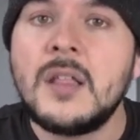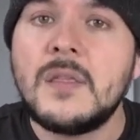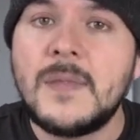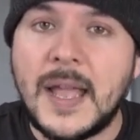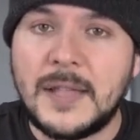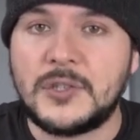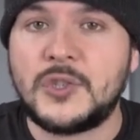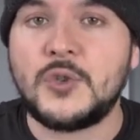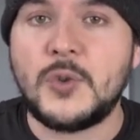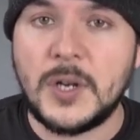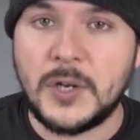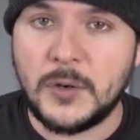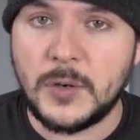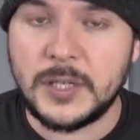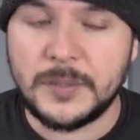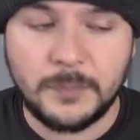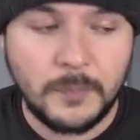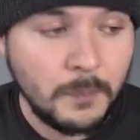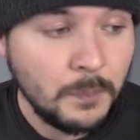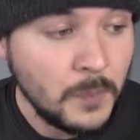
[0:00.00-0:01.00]
That's
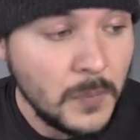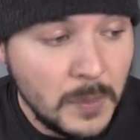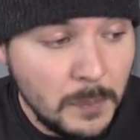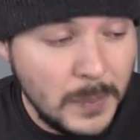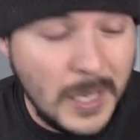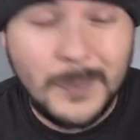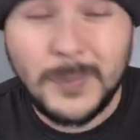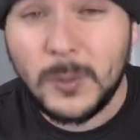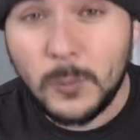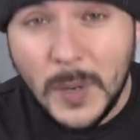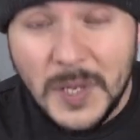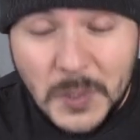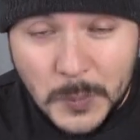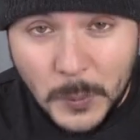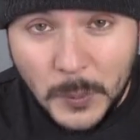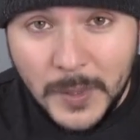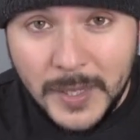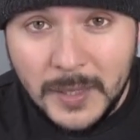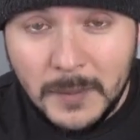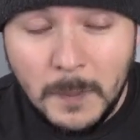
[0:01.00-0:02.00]
triggering. People
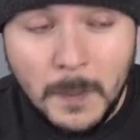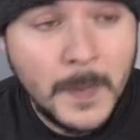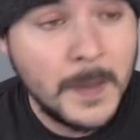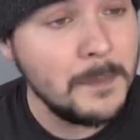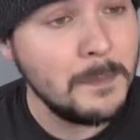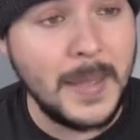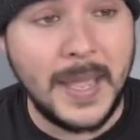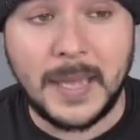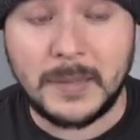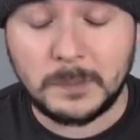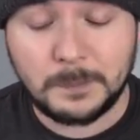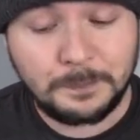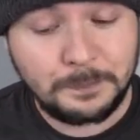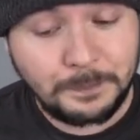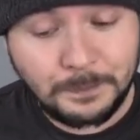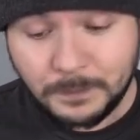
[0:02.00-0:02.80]
whispering, man.